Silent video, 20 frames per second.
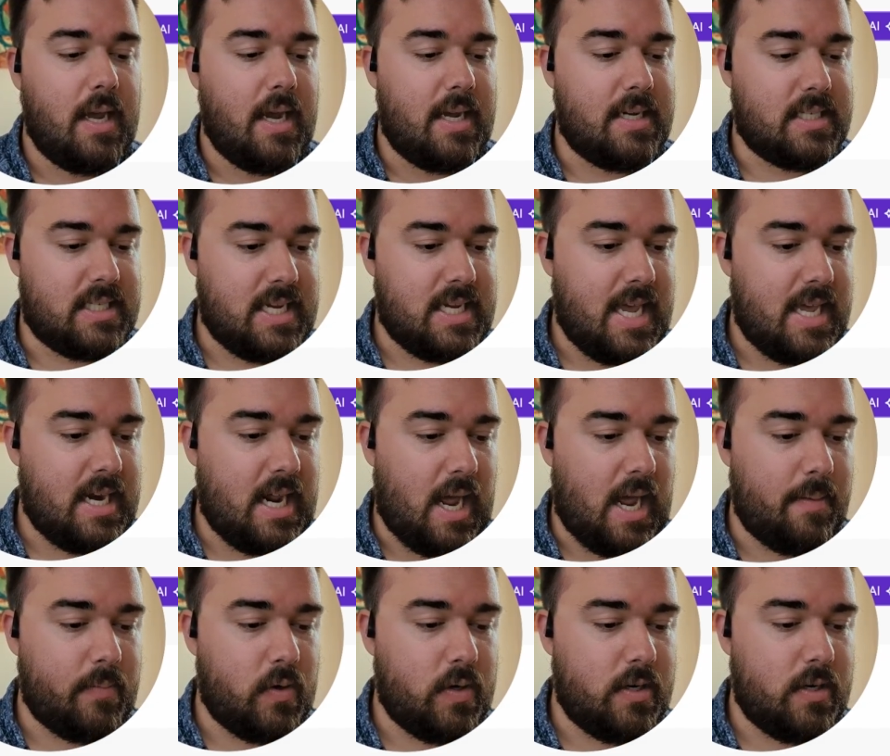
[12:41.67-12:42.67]
Instead,
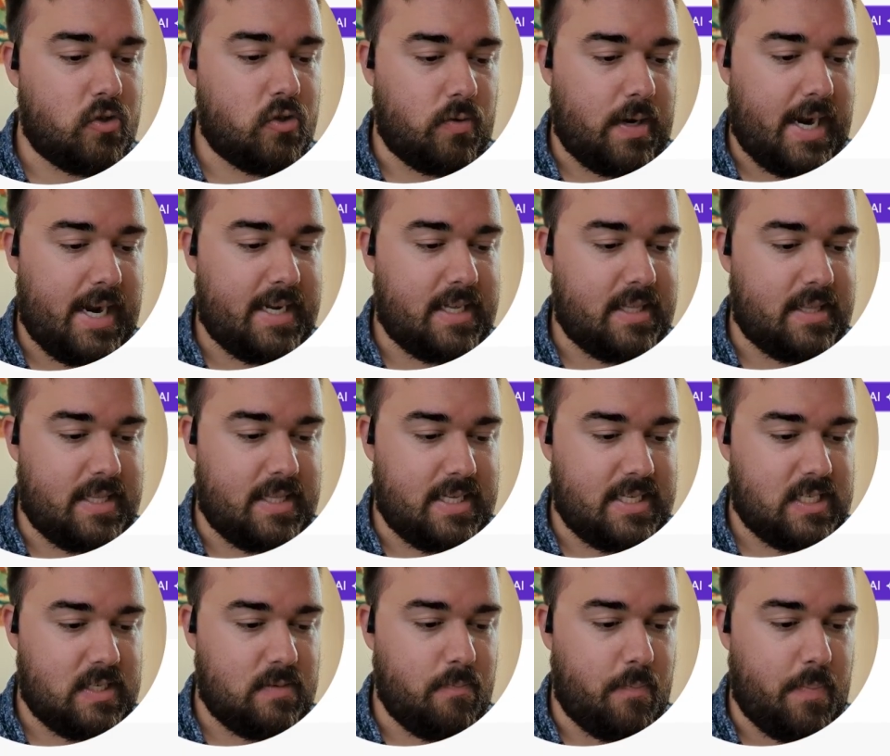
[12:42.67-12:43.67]
I'm going to drag
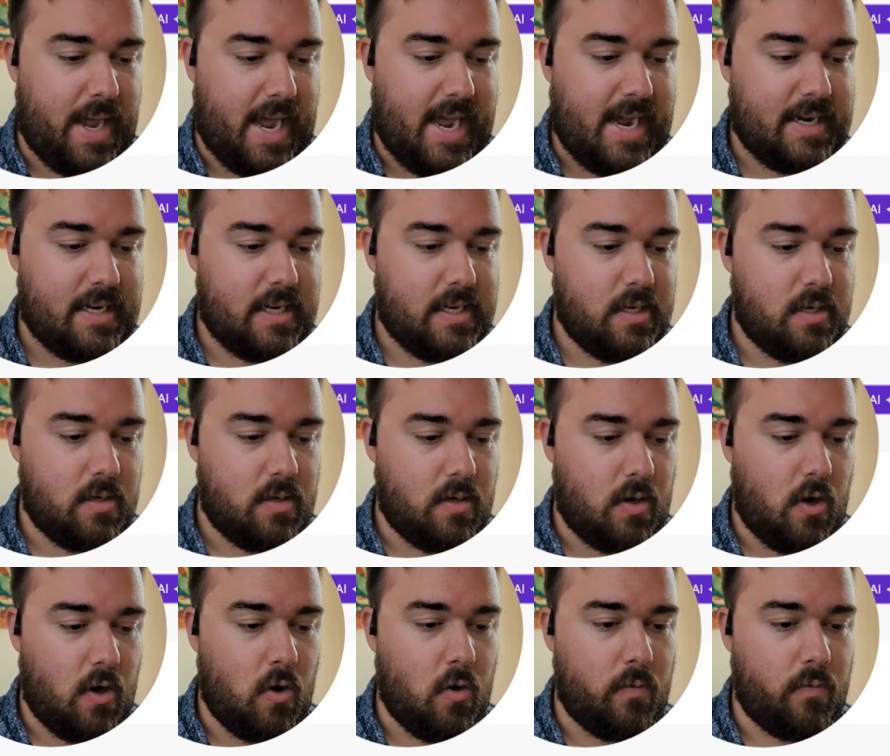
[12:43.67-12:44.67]
this back
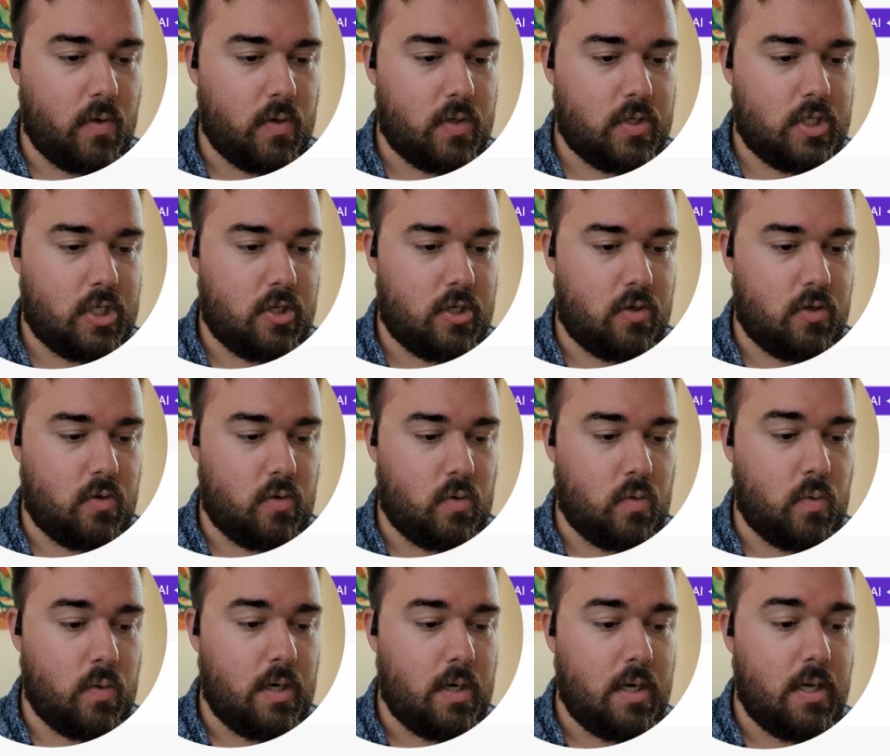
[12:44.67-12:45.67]
over
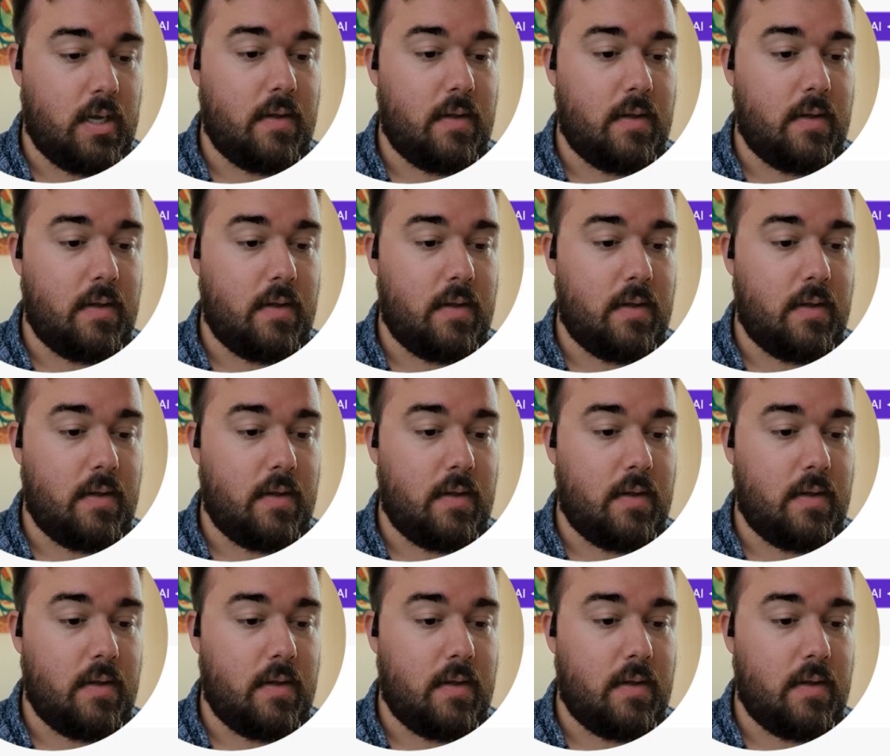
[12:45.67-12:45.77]
to